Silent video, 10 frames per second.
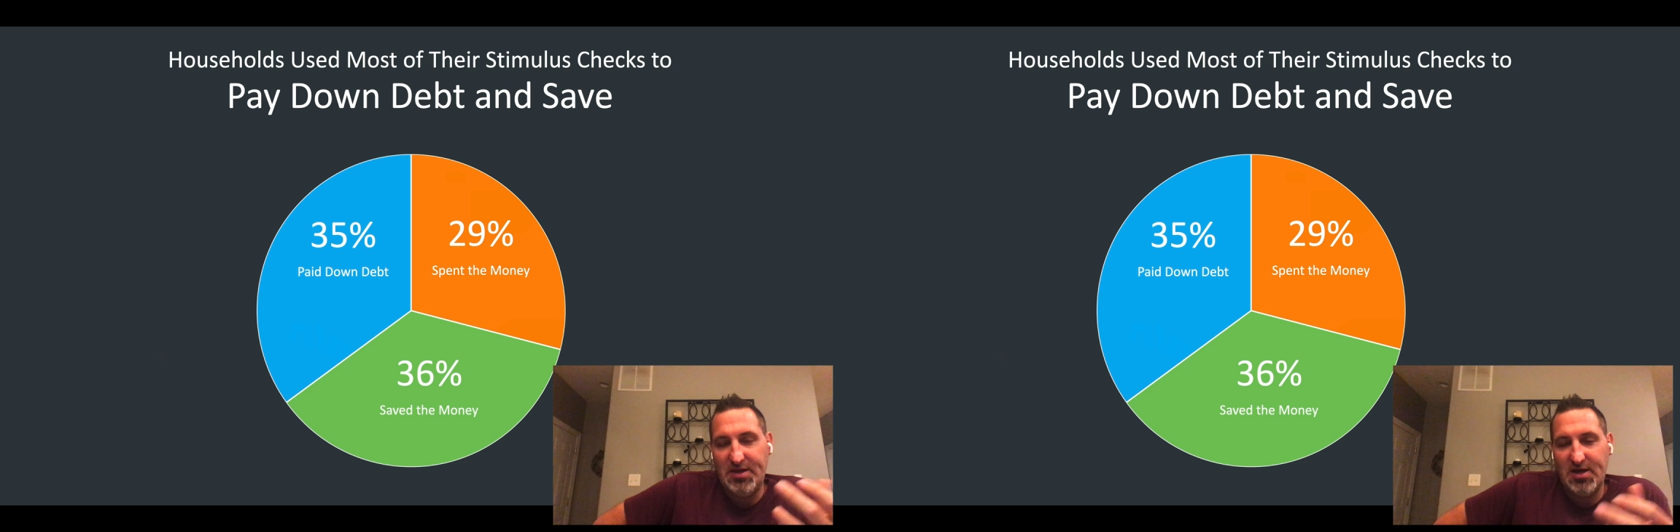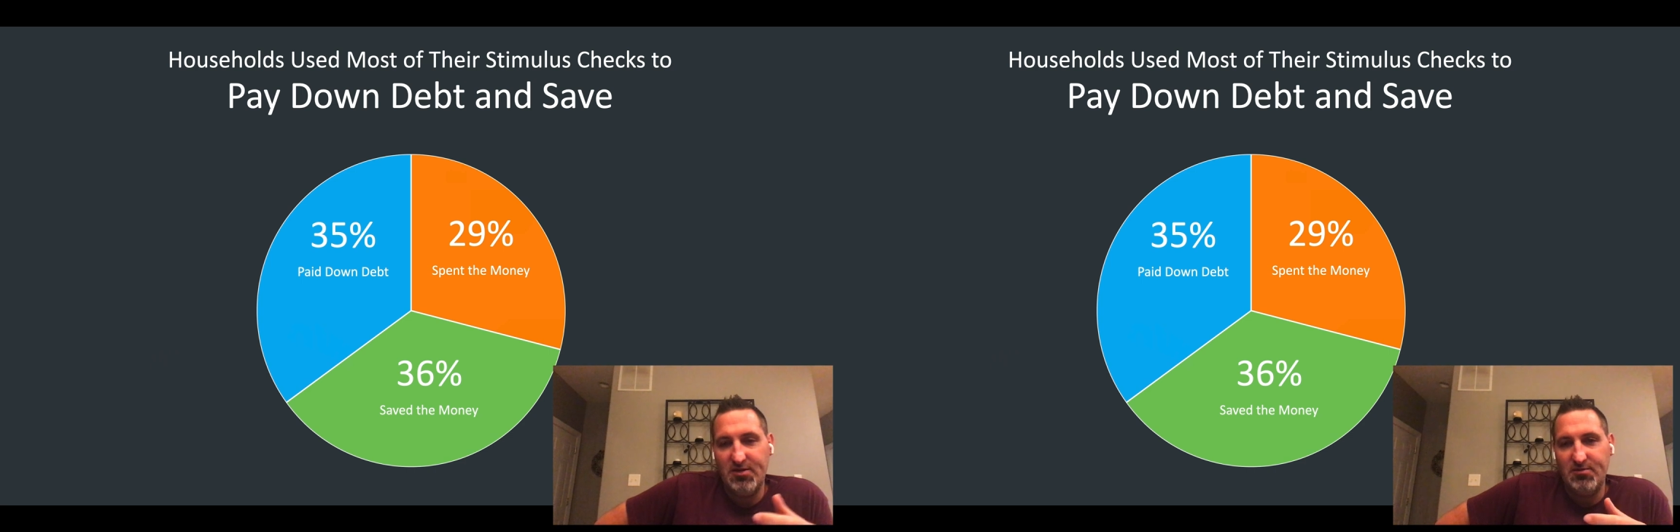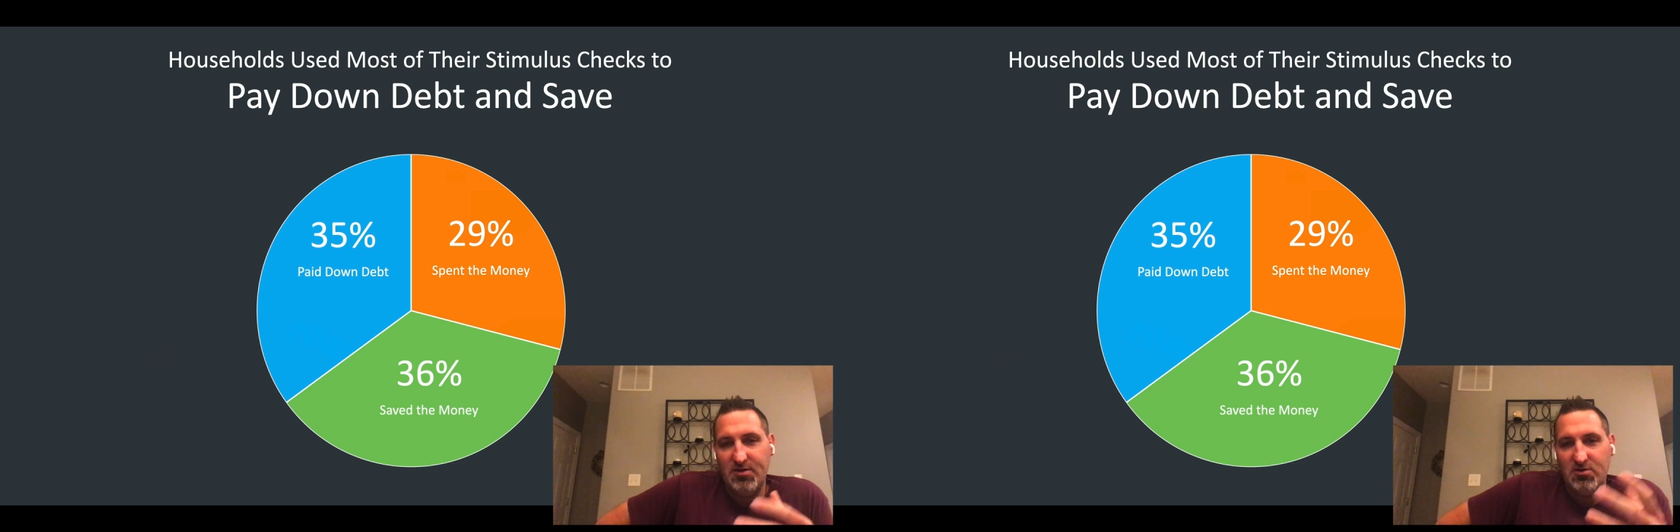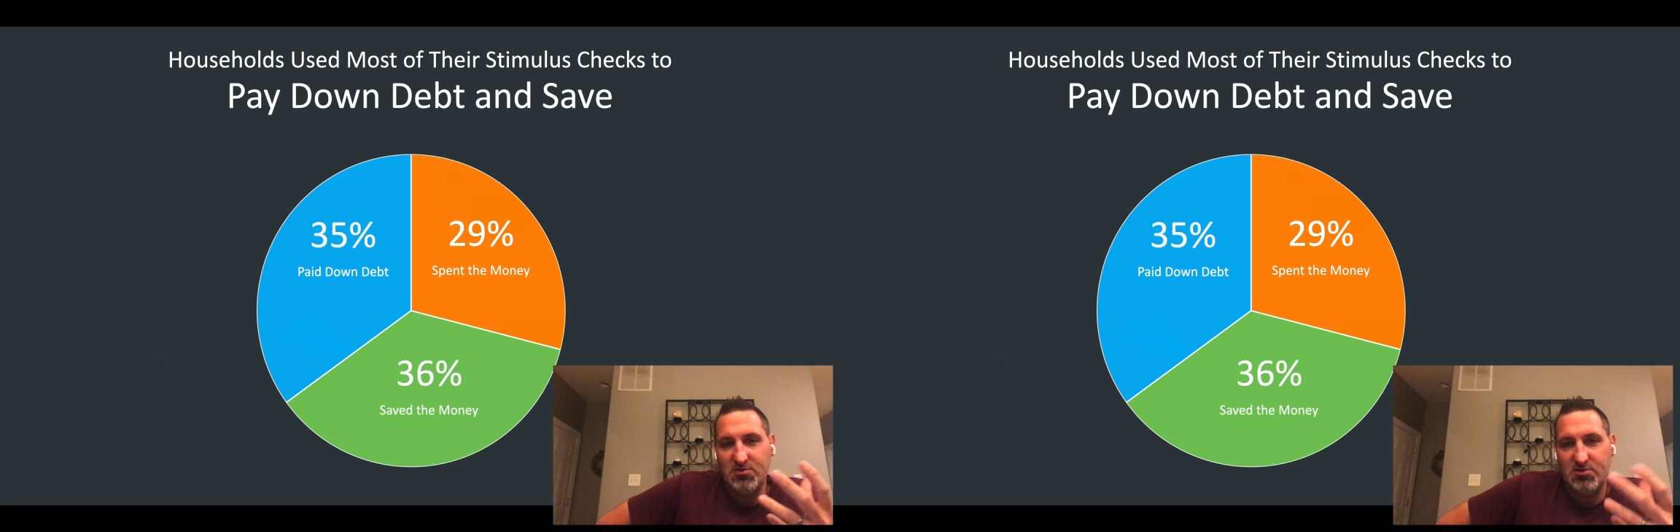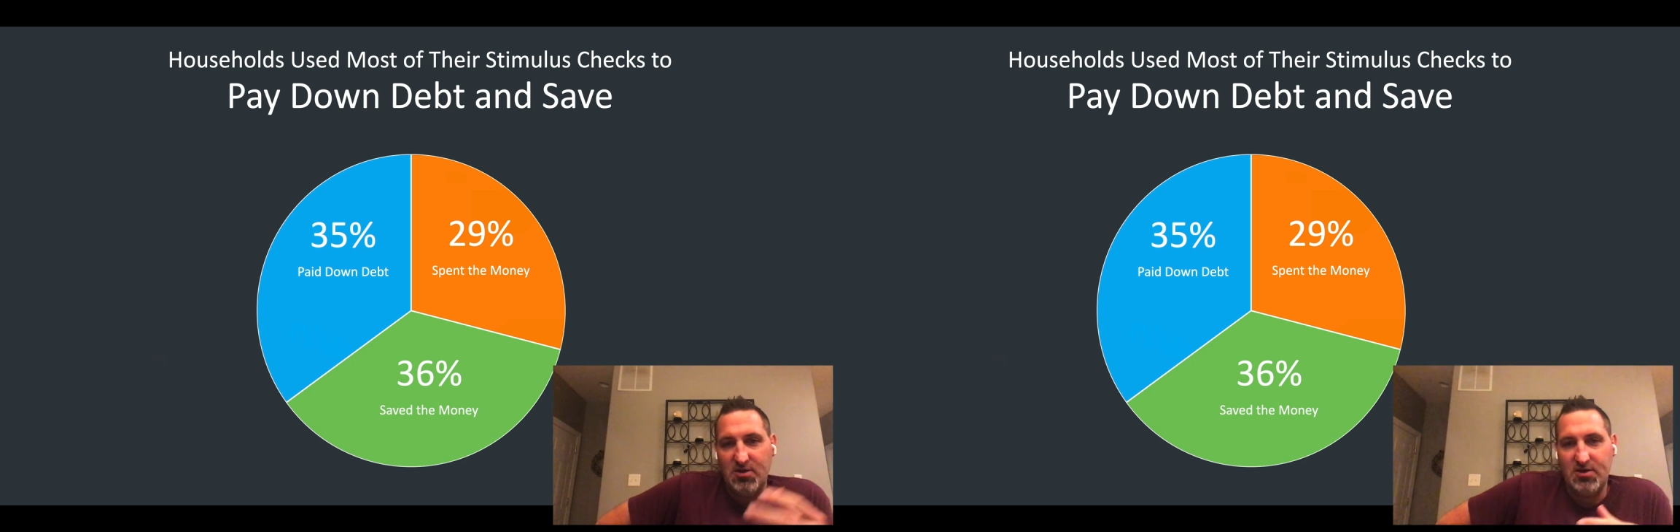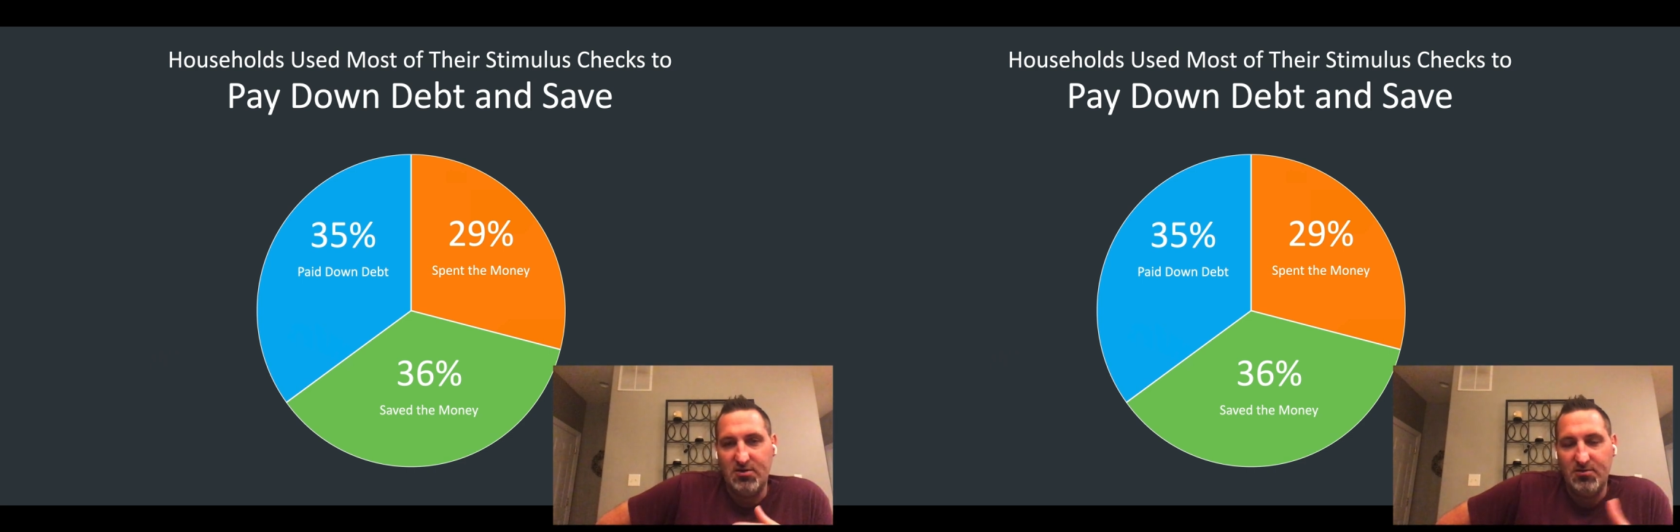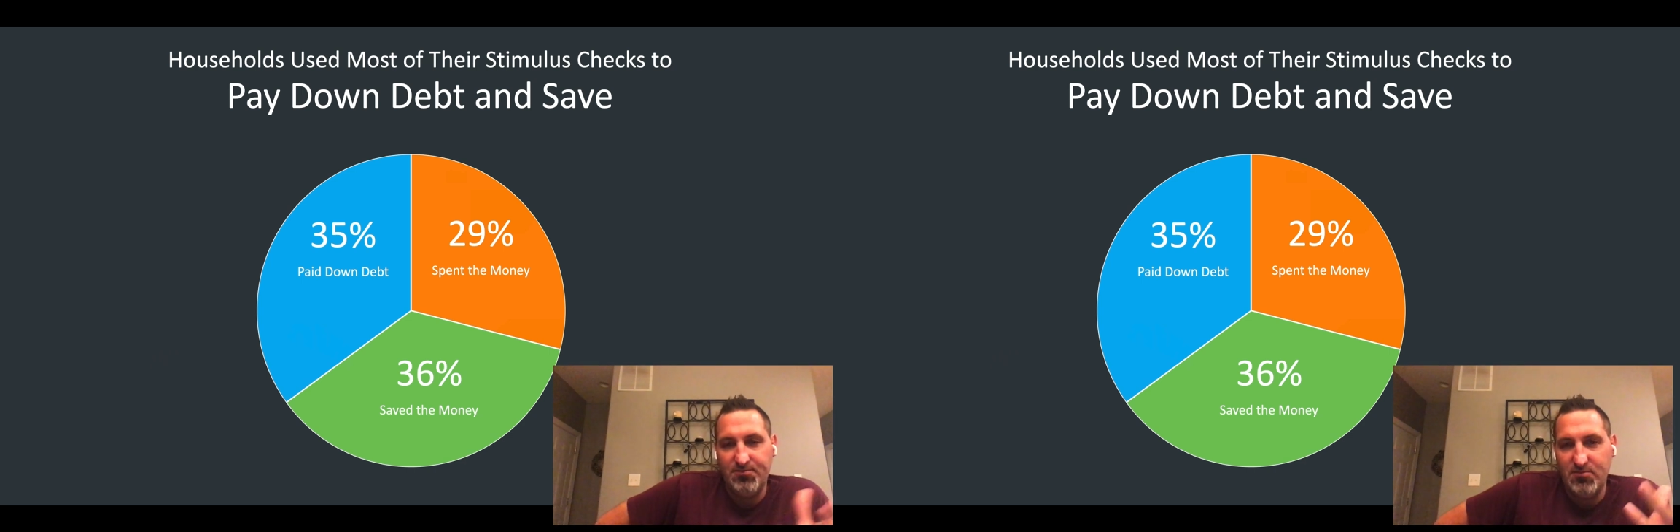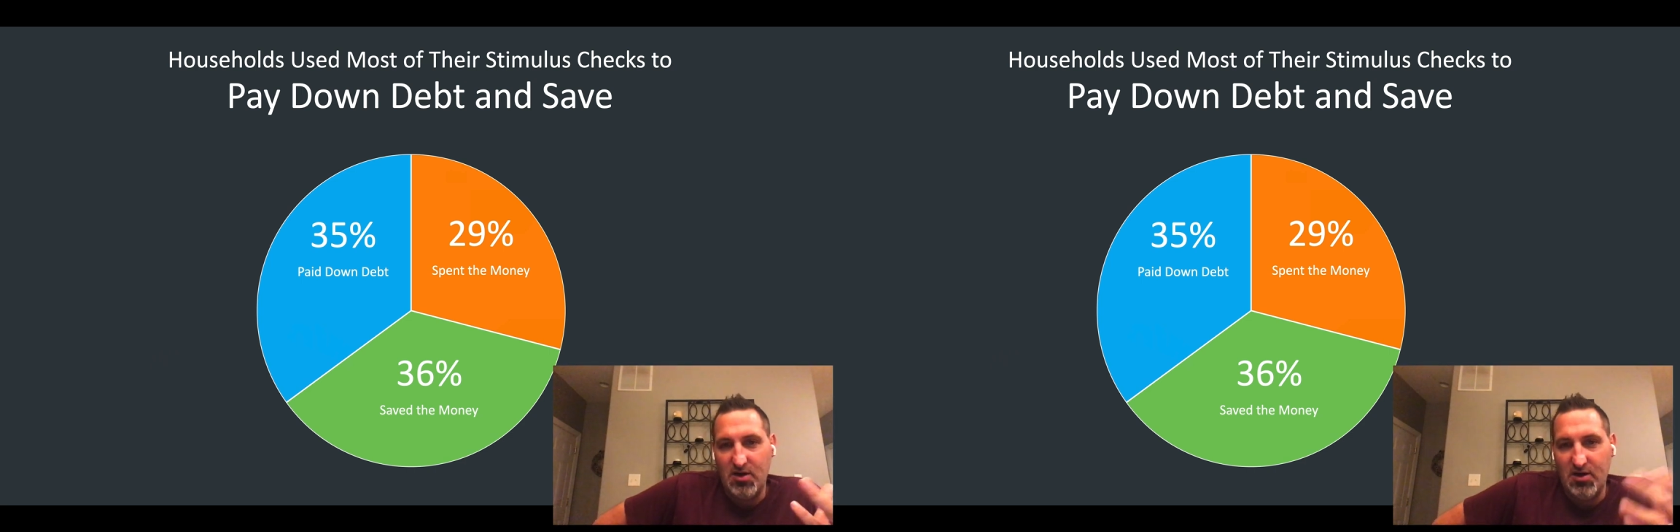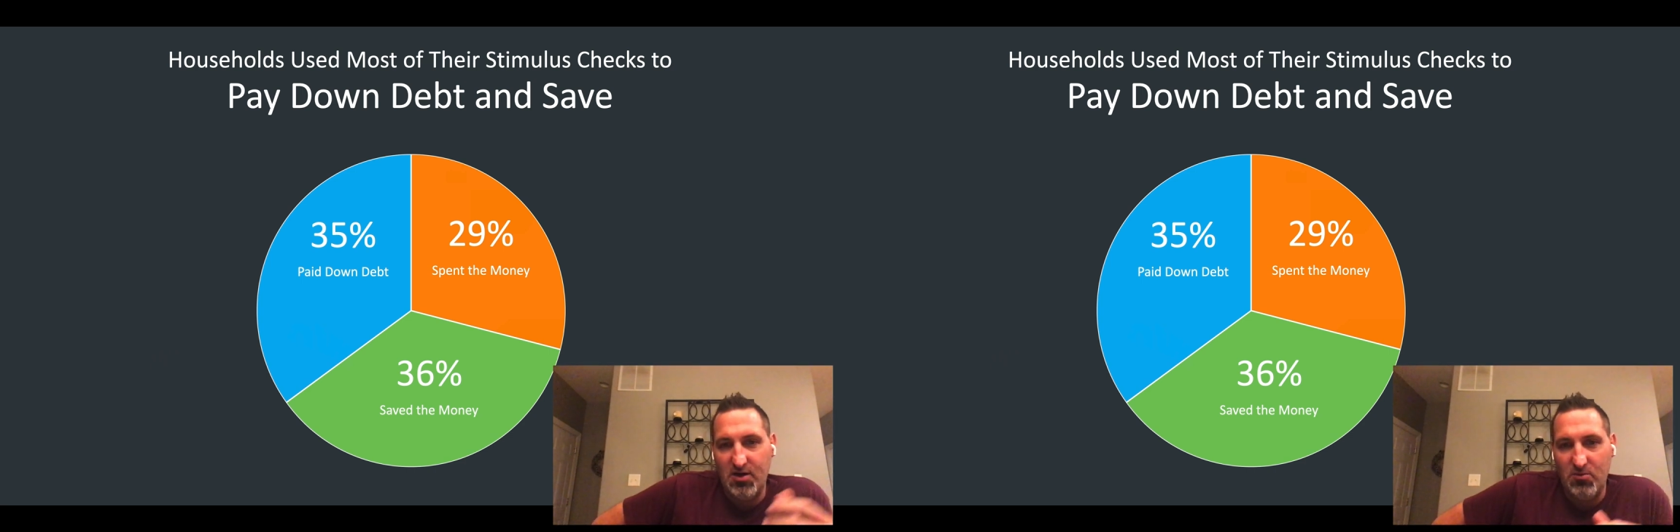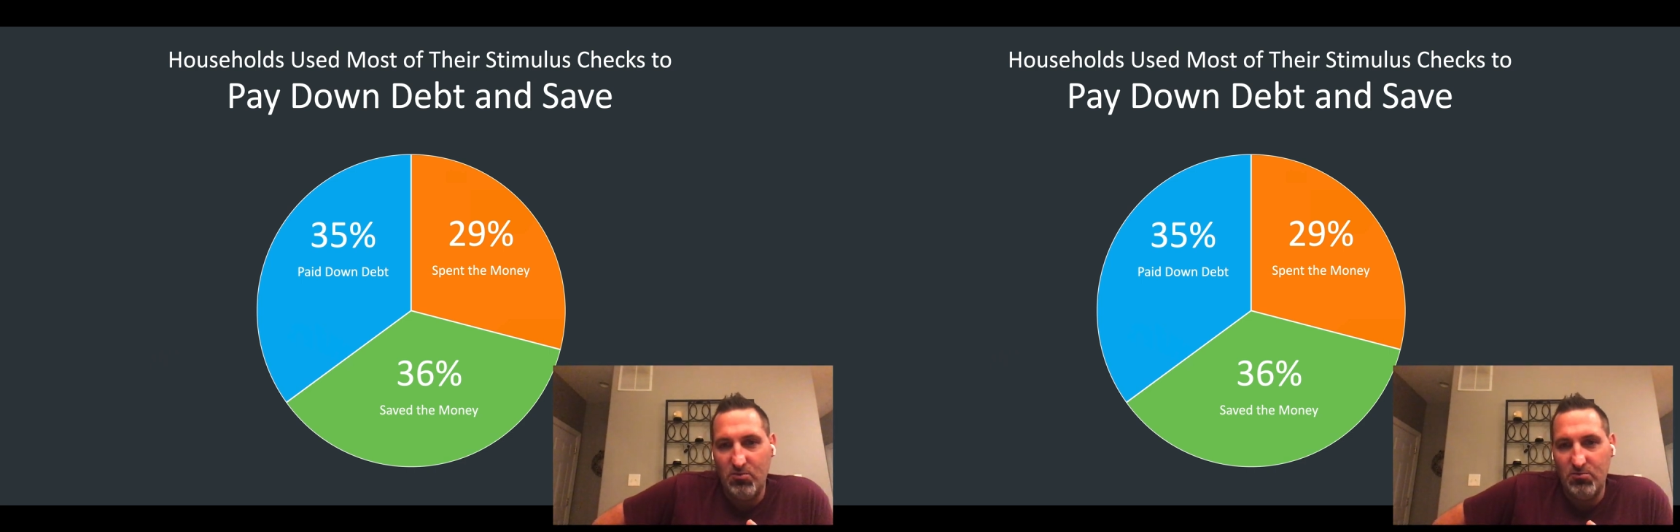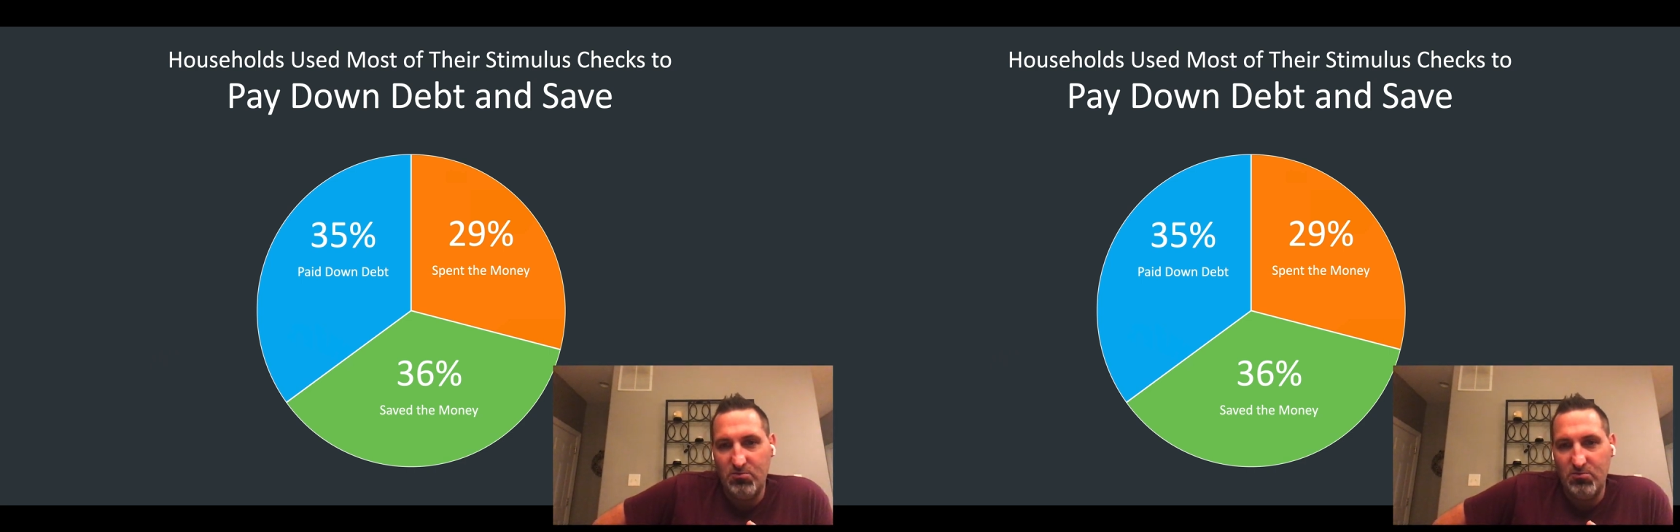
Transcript: they got, I don't know,